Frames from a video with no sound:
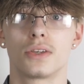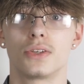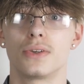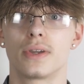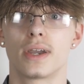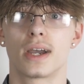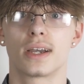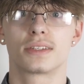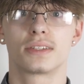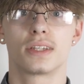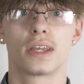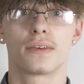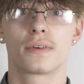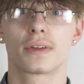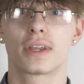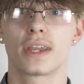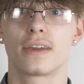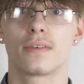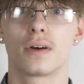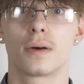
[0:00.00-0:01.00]
You guys never
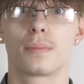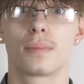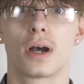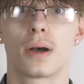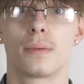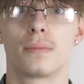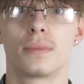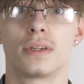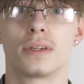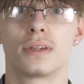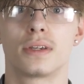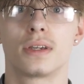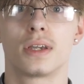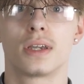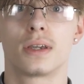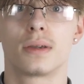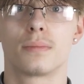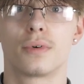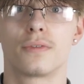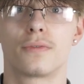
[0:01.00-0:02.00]
gave up on me.
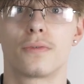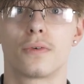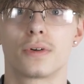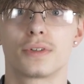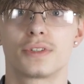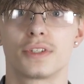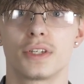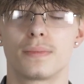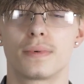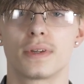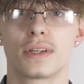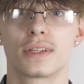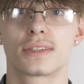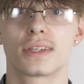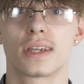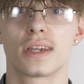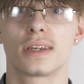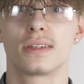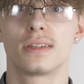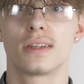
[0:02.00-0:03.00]
Before
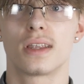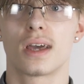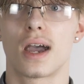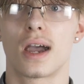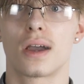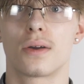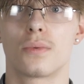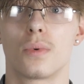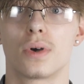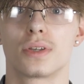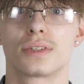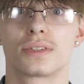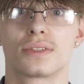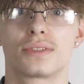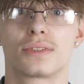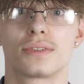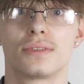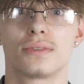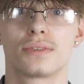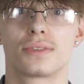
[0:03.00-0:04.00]
GPS Ed, I
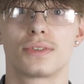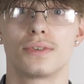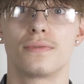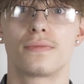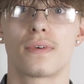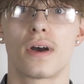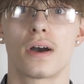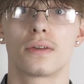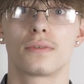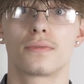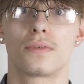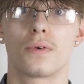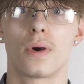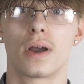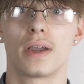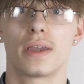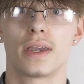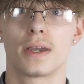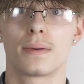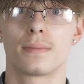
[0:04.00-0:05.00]
wasn't too fond of who
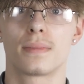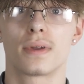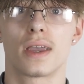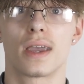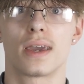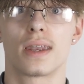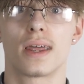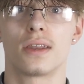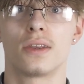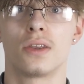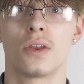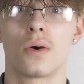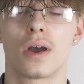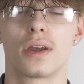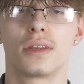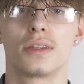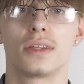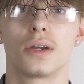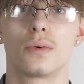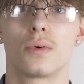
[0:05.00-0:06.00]
I am and had no
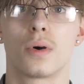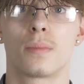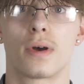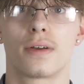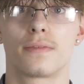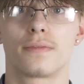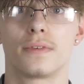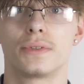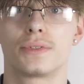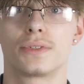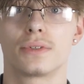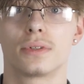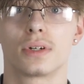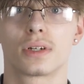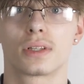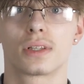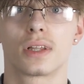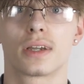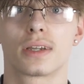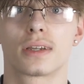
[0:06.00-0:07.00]
idea what my future
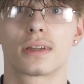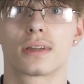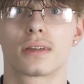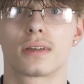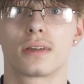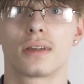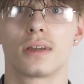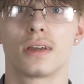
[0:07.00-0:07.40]
looked like.